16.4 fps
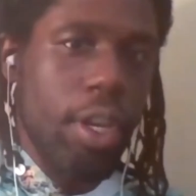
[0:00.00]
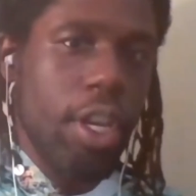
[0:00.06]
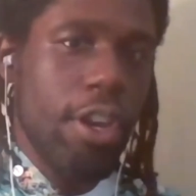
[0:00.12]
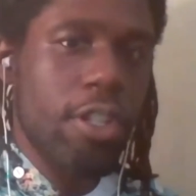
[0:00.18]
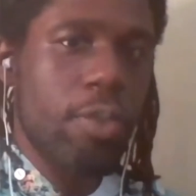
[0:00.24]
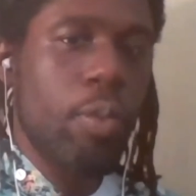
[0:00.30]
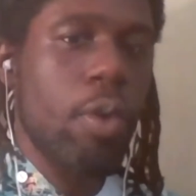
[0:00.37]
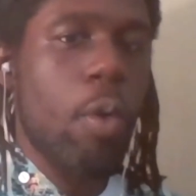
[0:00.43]

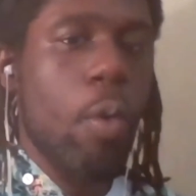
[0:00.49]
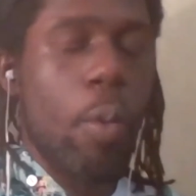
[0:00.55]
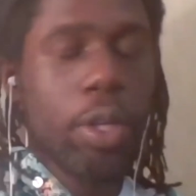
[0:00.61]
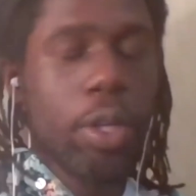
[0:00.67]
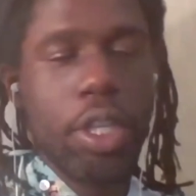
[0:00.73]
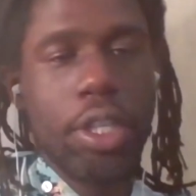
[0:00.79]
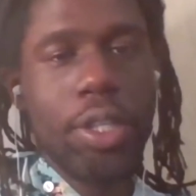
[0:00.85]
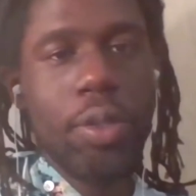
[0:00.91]
Here's what you
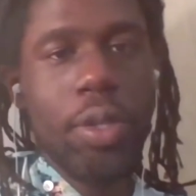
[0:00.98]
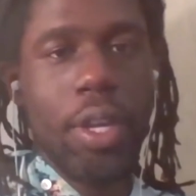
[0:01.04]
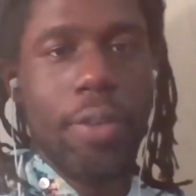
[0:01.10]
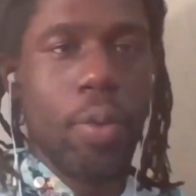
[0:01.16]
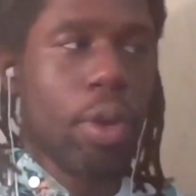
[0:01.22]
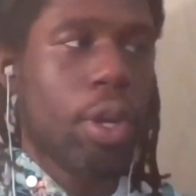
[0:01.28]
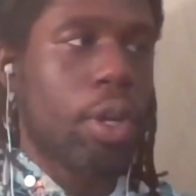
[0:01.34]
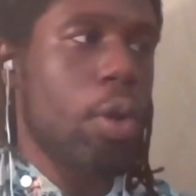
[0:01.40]
can do if
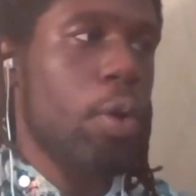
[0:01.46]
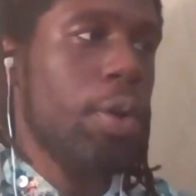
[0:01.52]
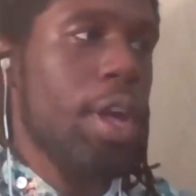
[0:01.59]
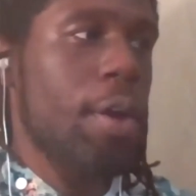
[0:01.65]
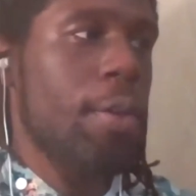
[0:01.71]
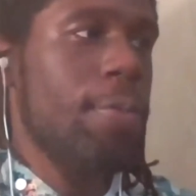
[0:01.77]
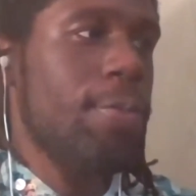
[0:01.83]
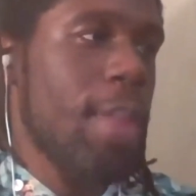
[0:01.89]
you want to go
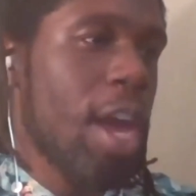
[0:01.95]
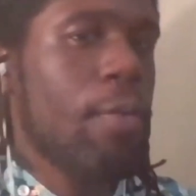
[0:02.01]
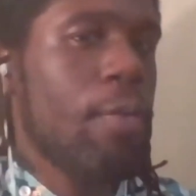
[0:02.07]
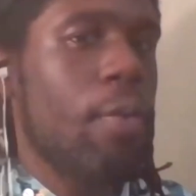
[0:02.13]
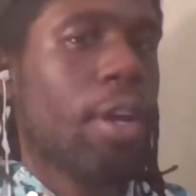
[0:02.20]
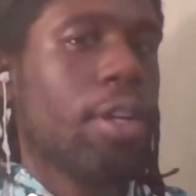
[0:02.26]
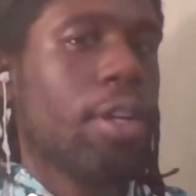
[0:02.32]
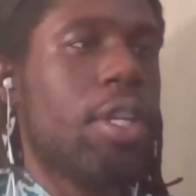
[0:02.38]
down that
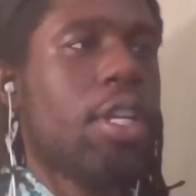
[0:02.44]
route.